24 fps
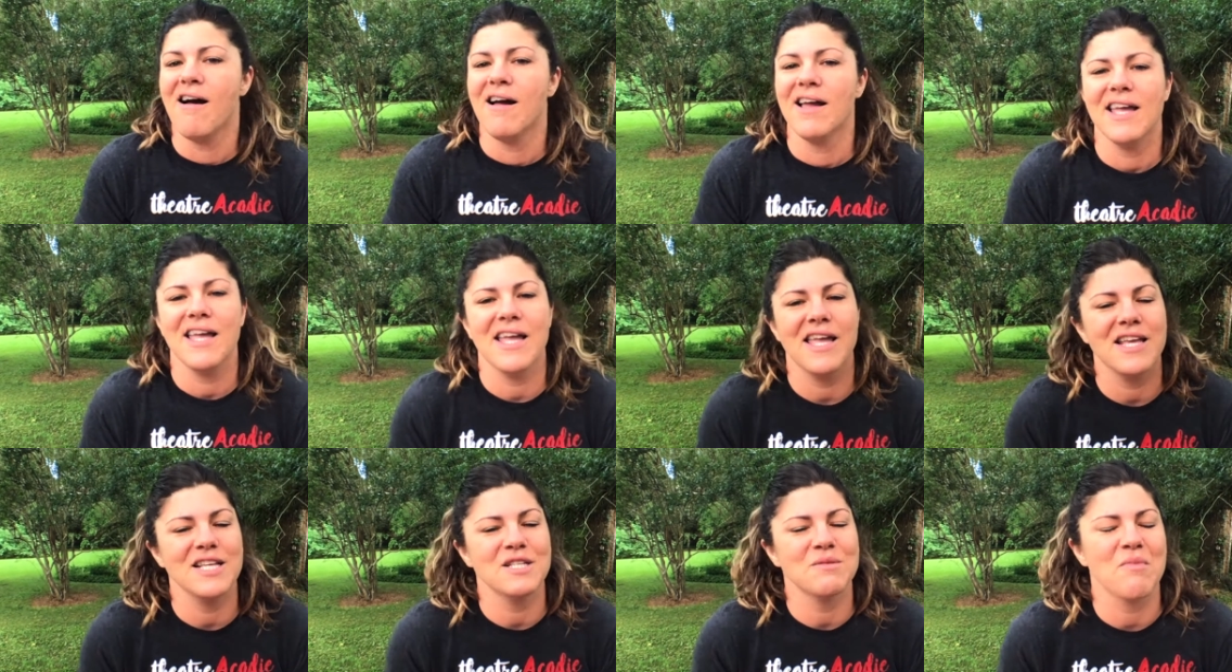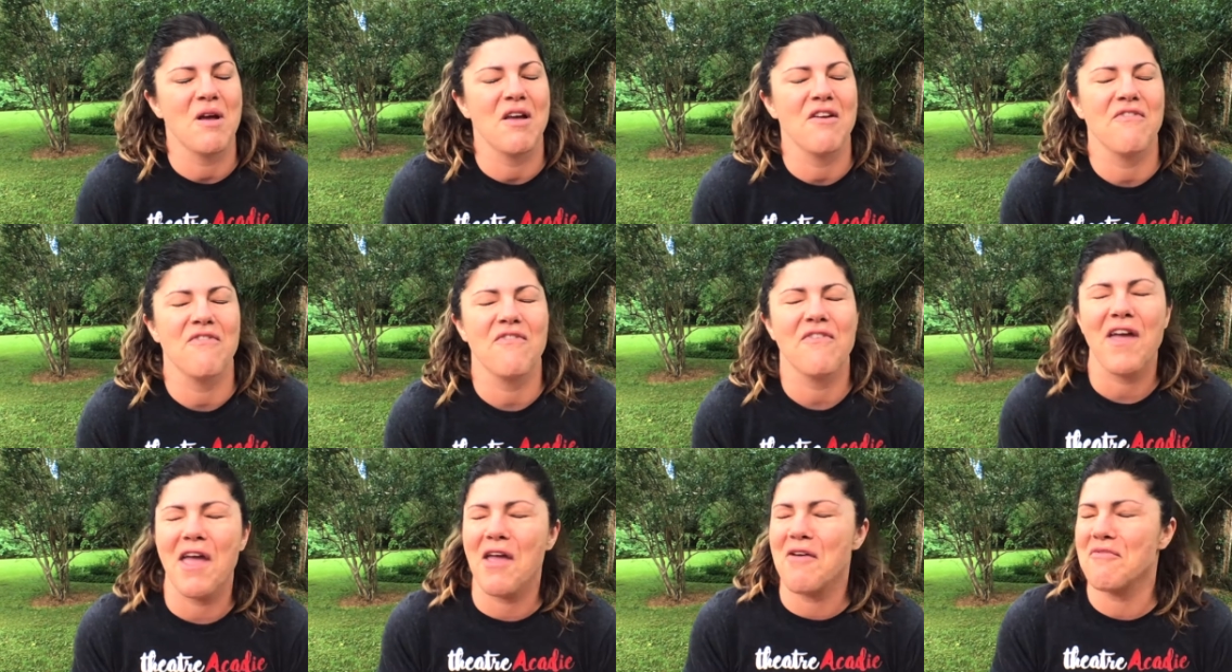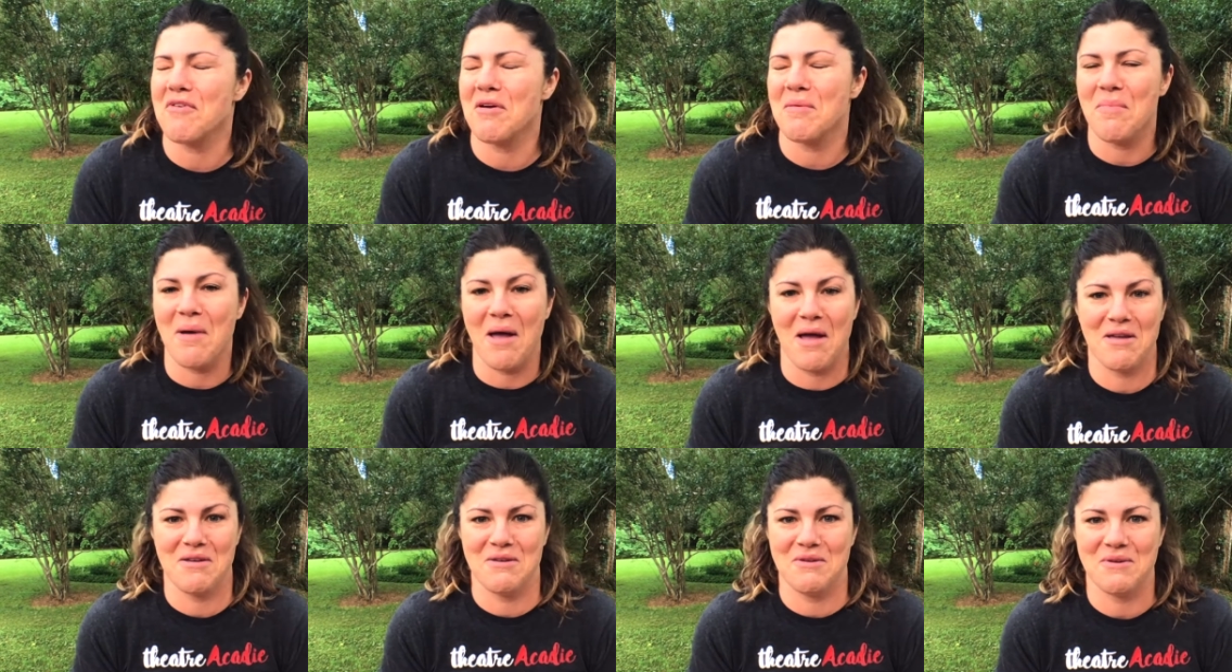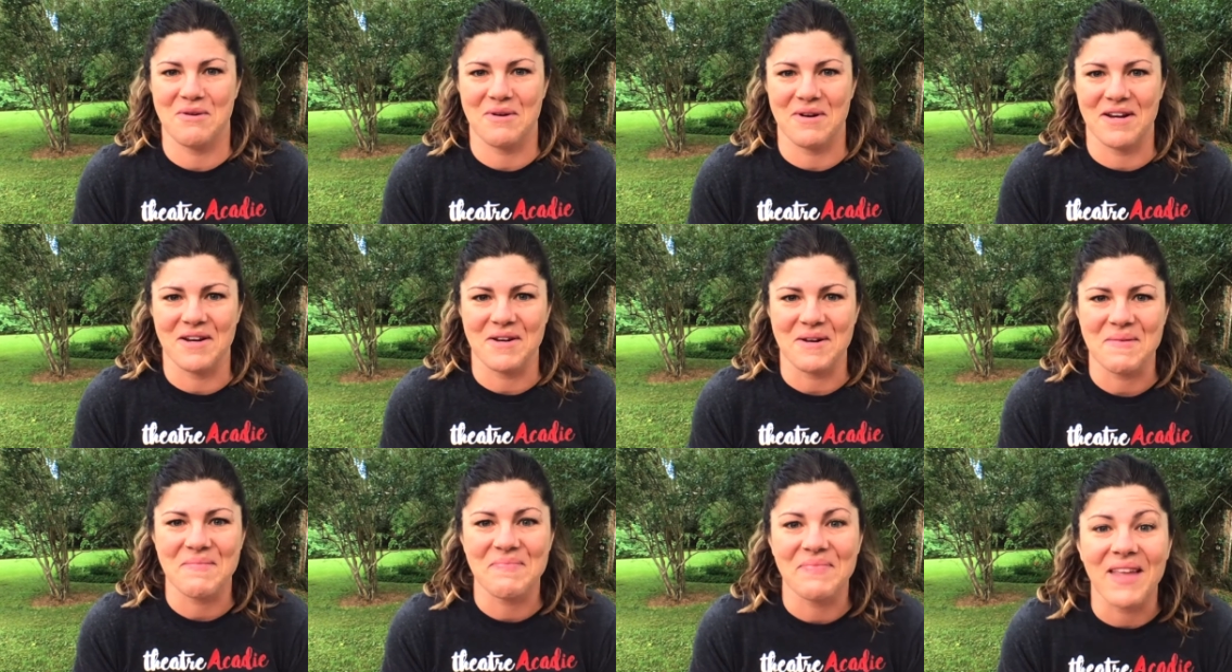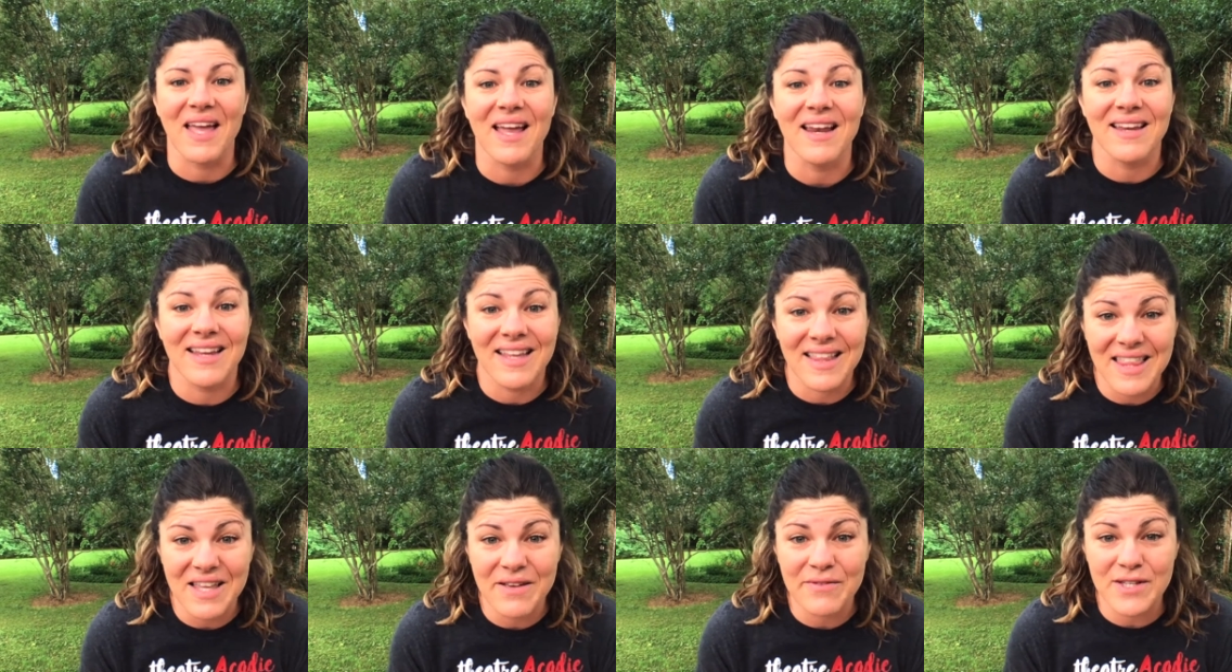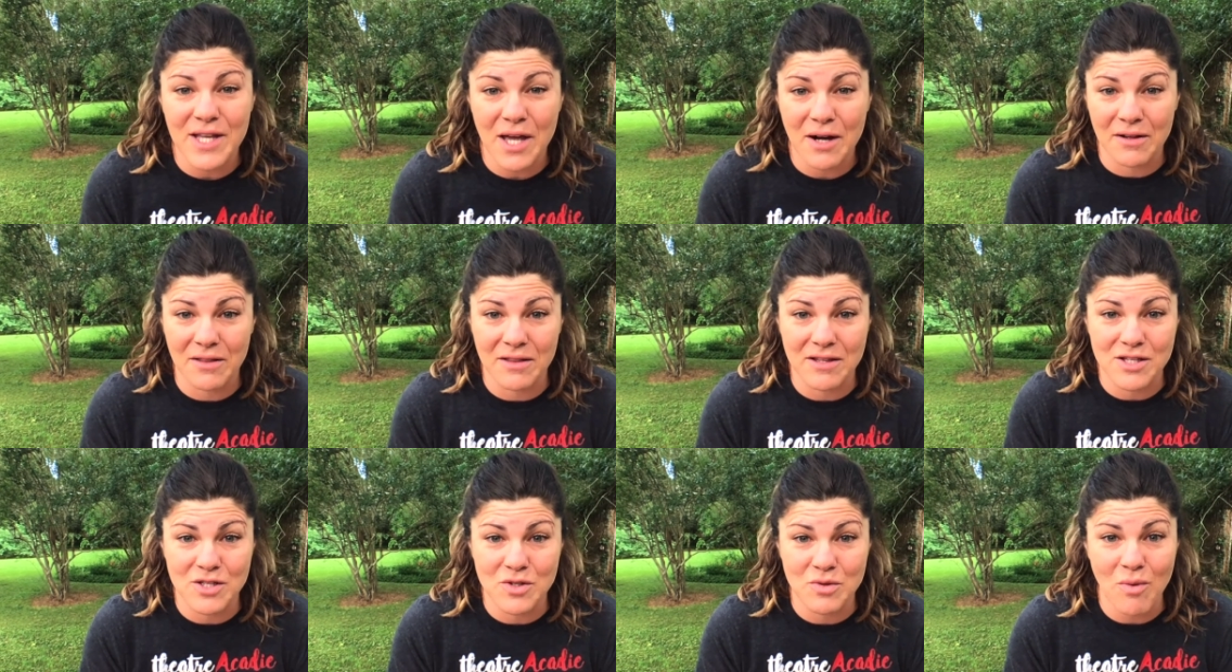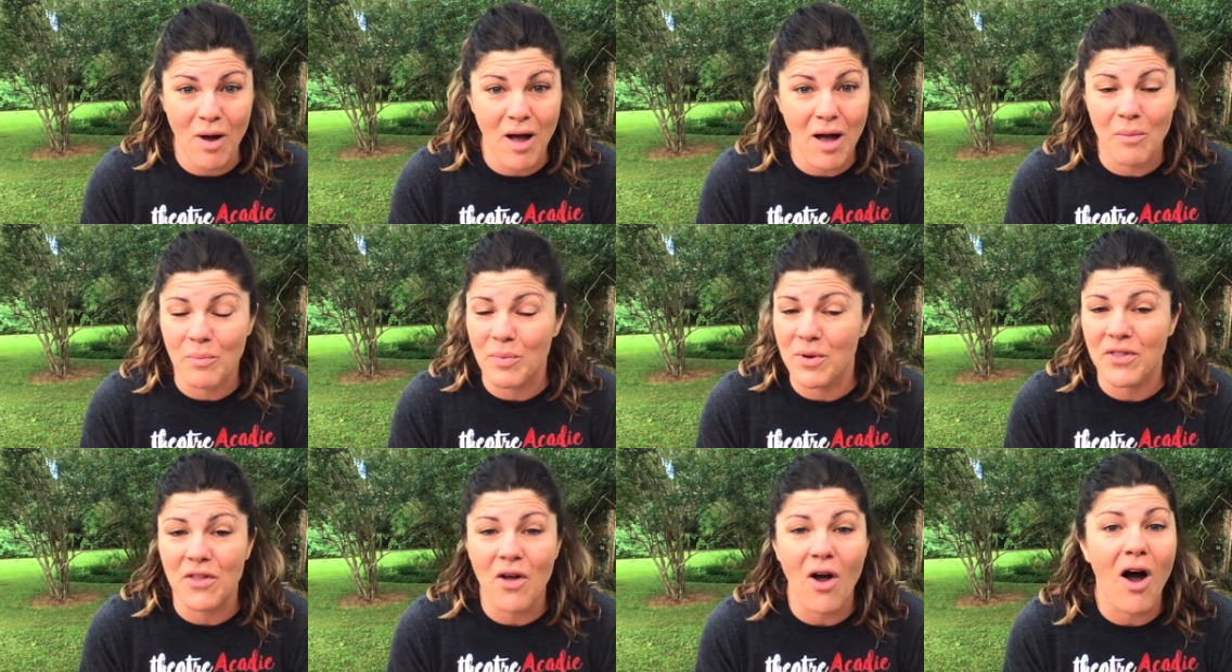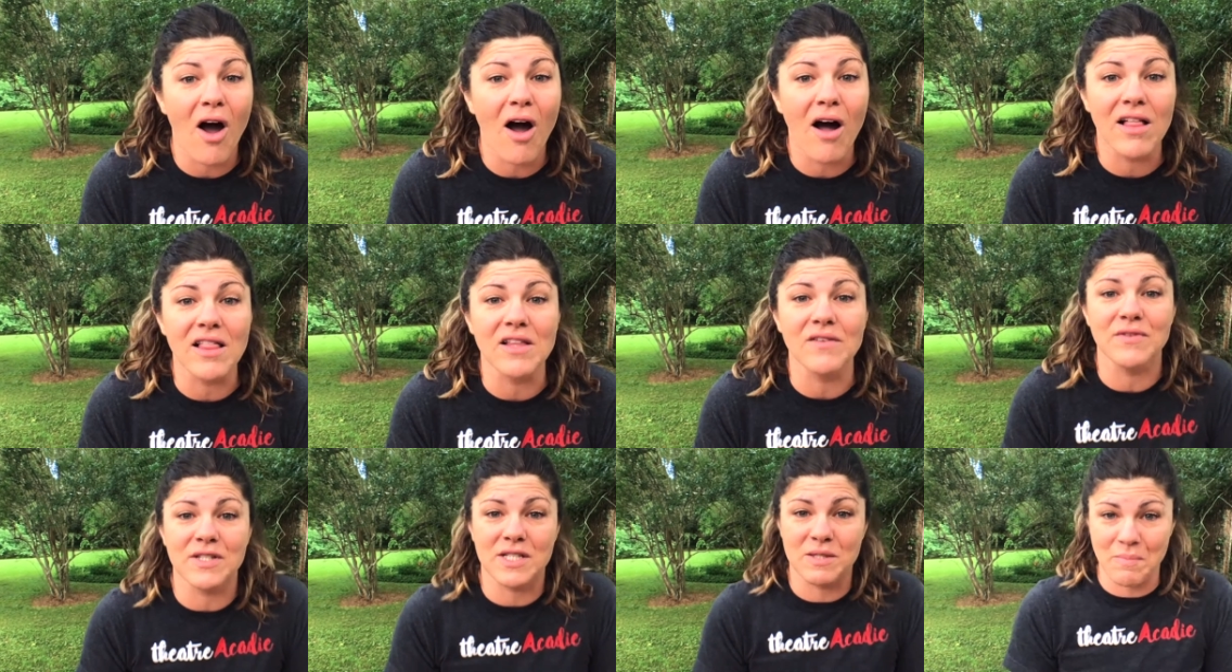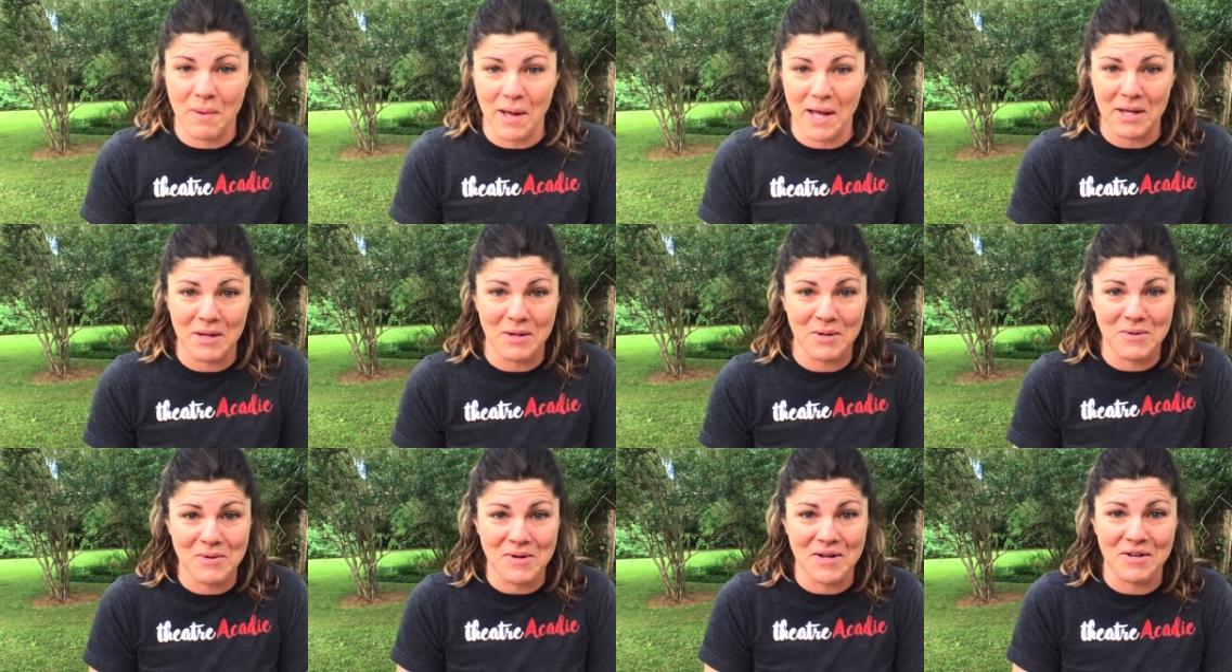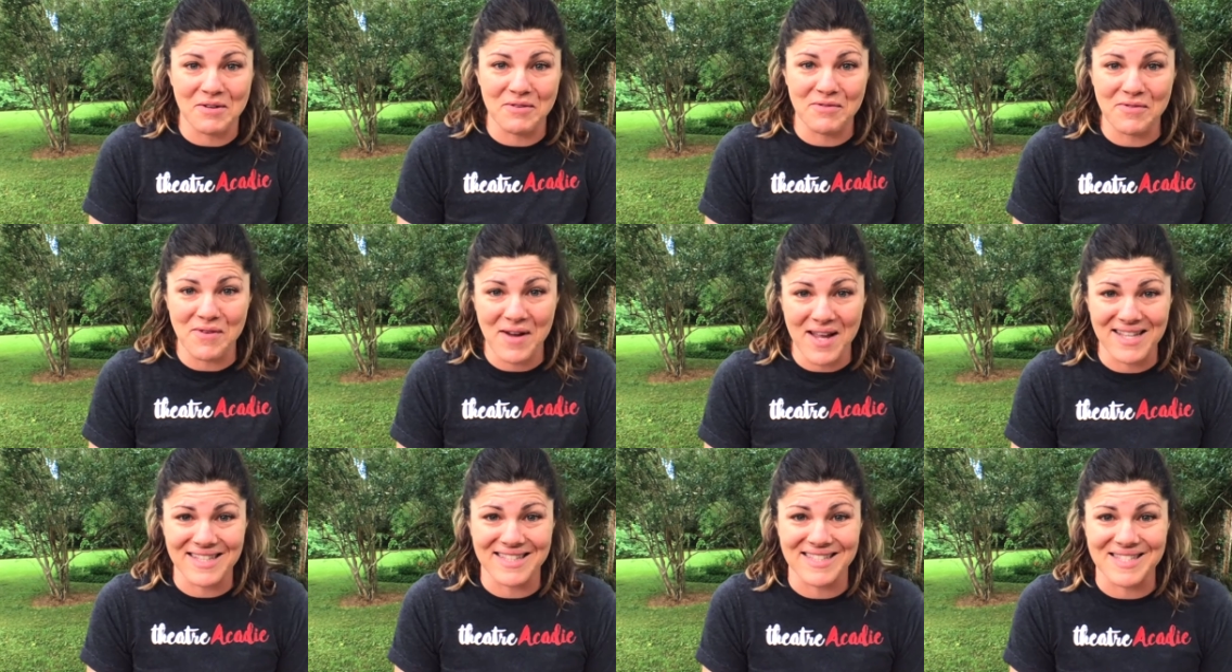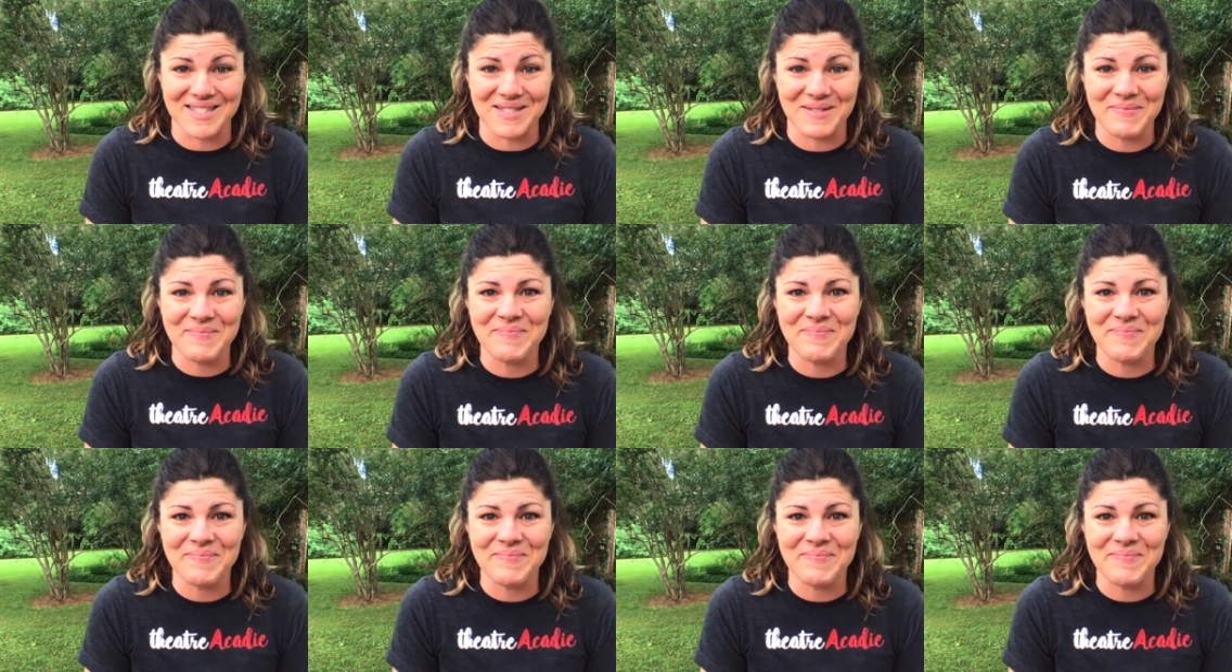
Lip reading: He's my favorite bayou critter, and he lives out in the swamp with all of his bayou critter friends.